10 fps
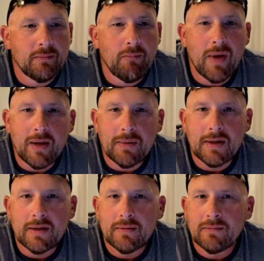
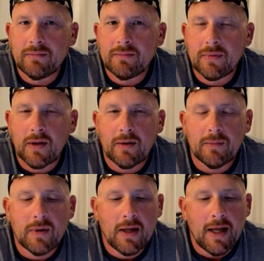maybe
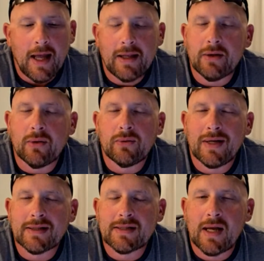
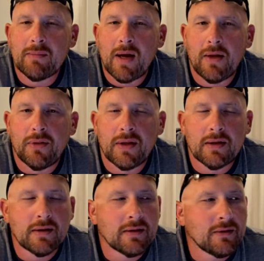next time I
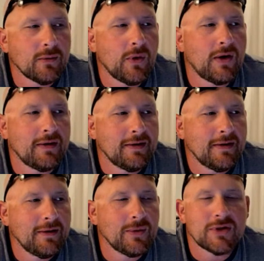think,
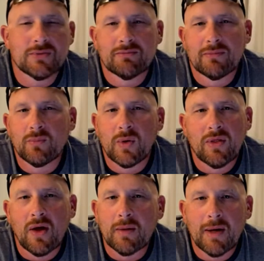which we
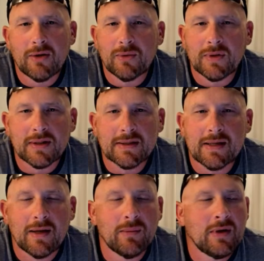thought about doing it this
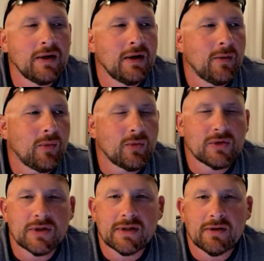time, but
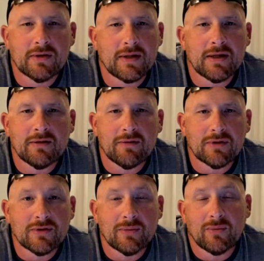we're just here at the end of
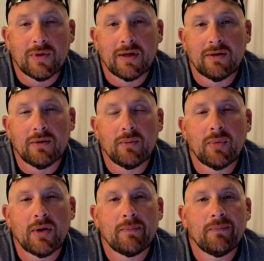our trip and we didn't do it.
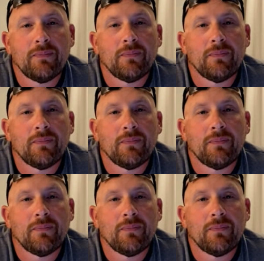But